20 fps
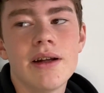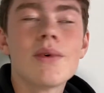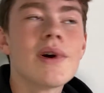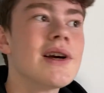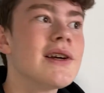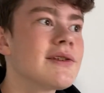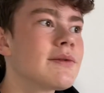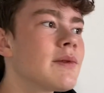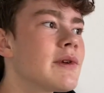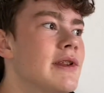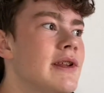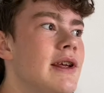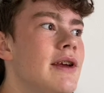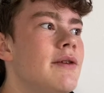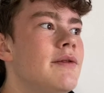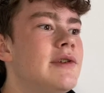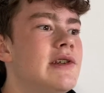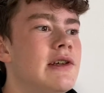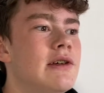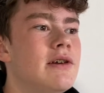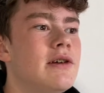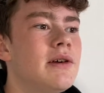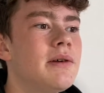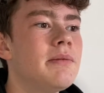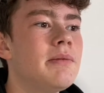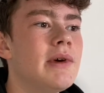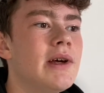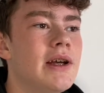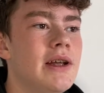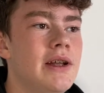Whereas with
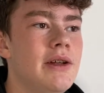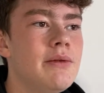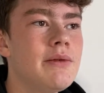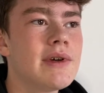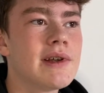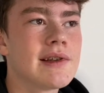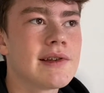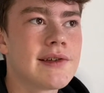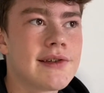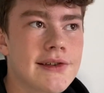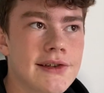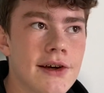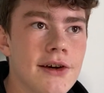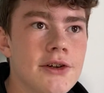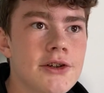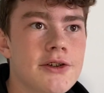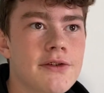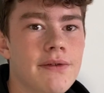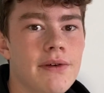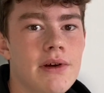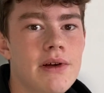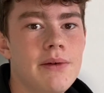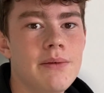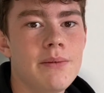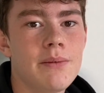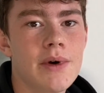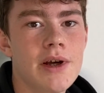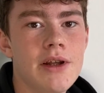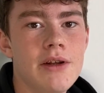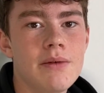YouTube, you can search for
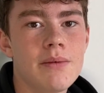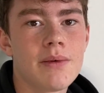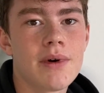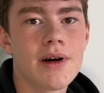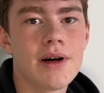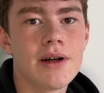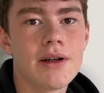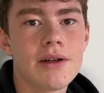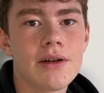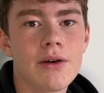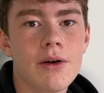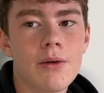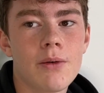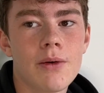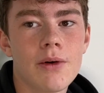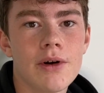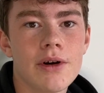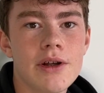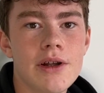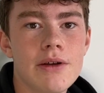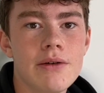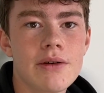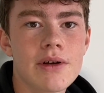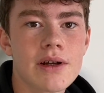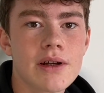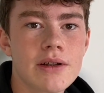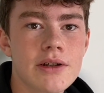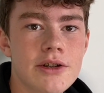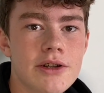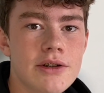what you want or you
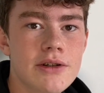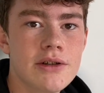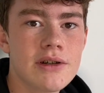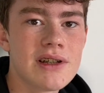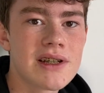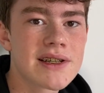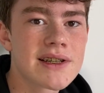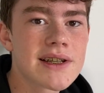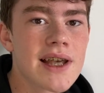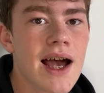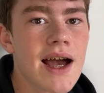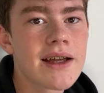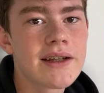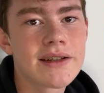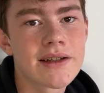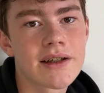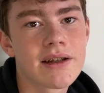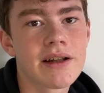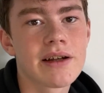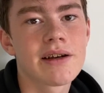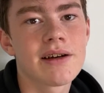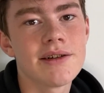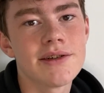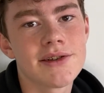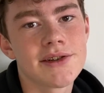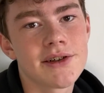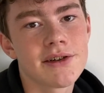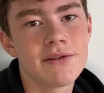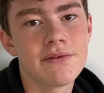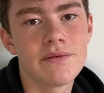can decide to click on
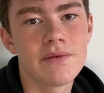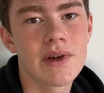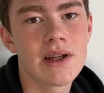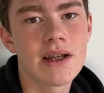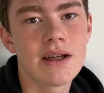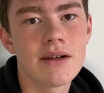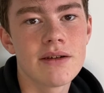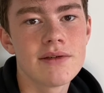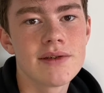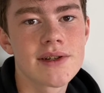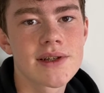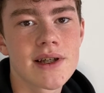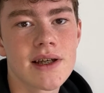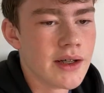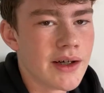certain videos.